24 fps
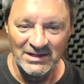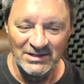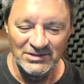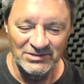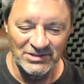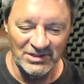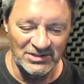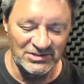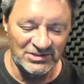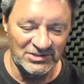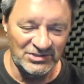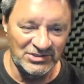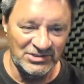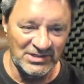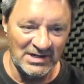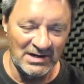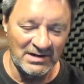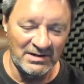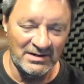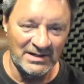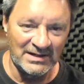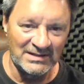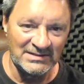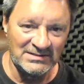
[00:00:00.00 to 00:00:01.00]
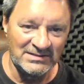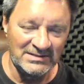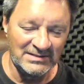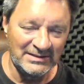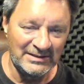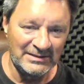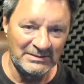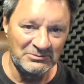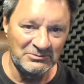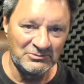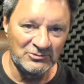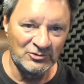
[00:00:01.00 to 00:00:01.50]
just to share a
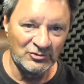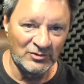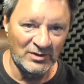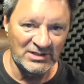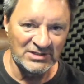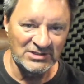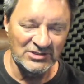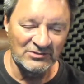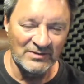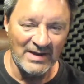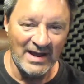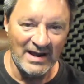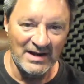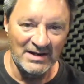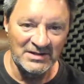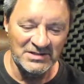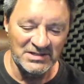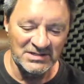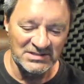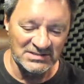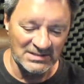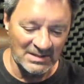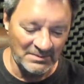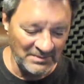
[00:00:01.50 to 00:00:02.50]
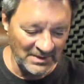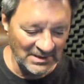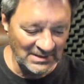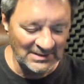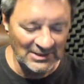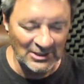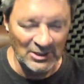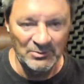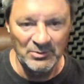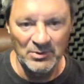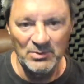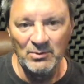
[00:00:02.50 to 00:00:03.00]
tip, trick, strategy, something to
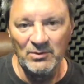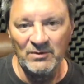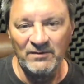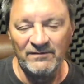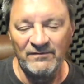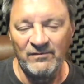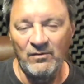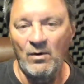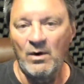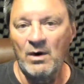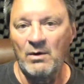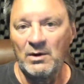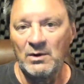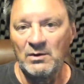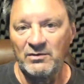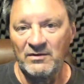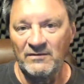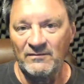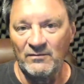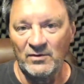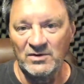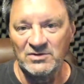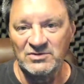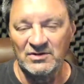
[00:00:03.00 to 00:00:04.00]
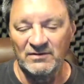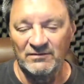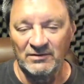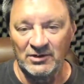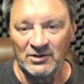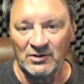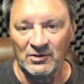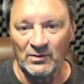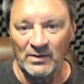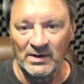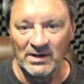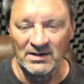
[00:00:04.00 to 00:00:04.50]
help you move forward with your voiceover
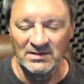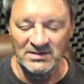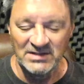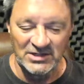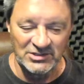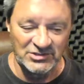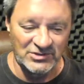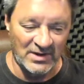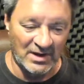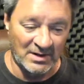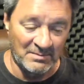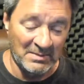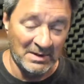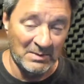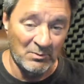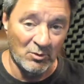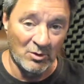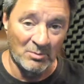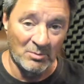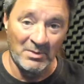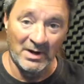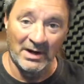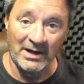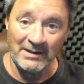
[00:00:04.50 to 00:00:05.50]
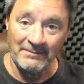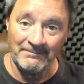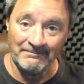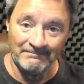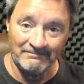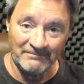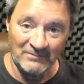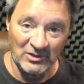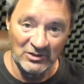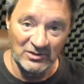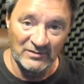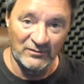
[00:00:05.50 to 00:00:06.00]
career, teach you how to make more money
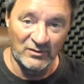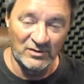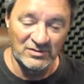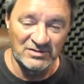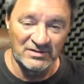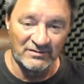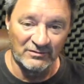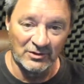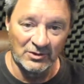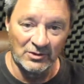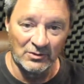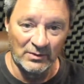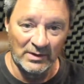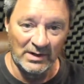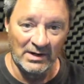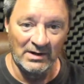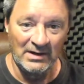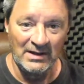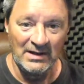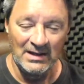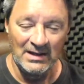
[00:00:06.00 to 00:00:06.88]
in your voiceover career.